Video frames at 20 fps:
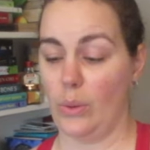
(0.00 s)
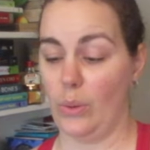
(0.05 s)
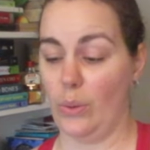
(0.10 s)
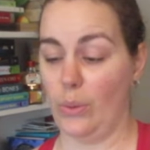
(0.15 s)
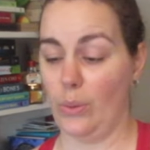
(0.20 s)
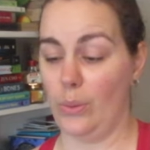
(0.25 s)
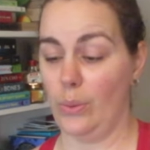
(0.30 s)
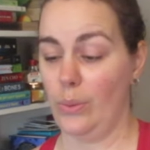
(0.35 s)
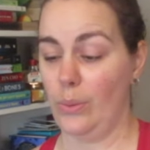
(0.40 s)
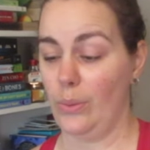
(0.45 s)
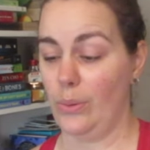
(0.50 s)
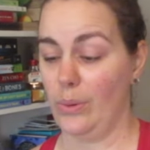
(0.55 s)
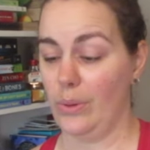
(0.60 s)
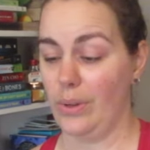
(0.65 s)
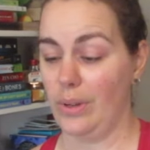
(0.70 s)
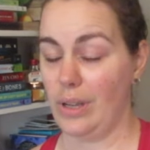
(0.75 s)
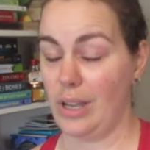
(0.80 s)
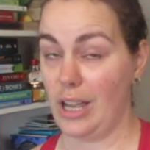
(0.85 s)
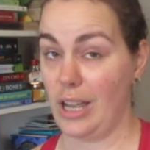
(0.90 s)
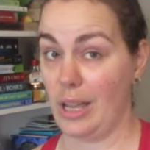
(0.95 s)
Ooh,
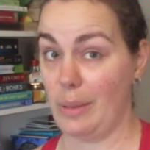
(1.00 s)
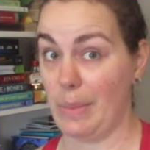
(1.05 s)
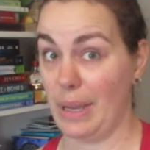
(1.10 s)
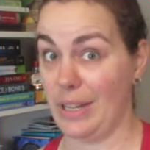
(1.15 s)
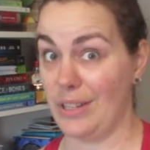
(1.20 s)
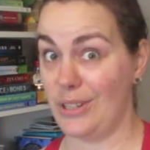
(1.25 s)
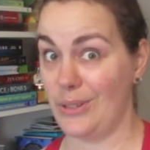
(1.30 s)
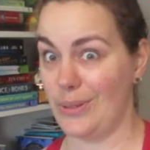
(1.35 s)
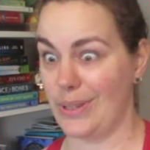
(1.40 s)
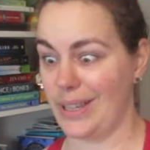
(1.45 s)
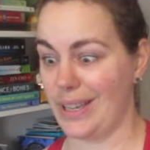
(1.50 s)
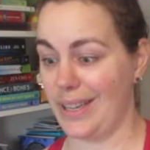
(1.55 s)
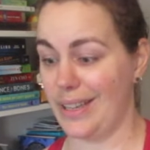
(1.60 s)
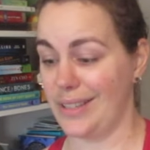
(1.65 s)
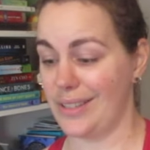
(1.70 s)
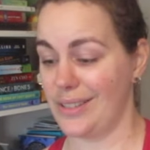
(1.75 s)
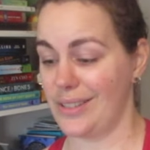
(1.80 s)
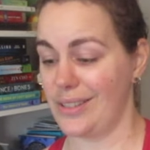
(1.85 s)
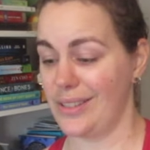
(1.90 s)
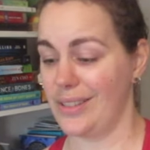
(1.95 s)
I might do it,
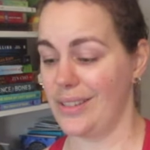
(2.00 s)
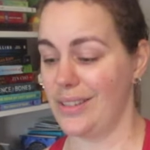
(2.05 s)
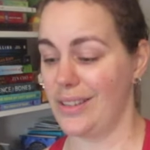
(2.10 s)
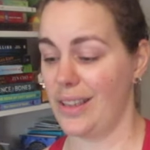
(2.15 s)
guys.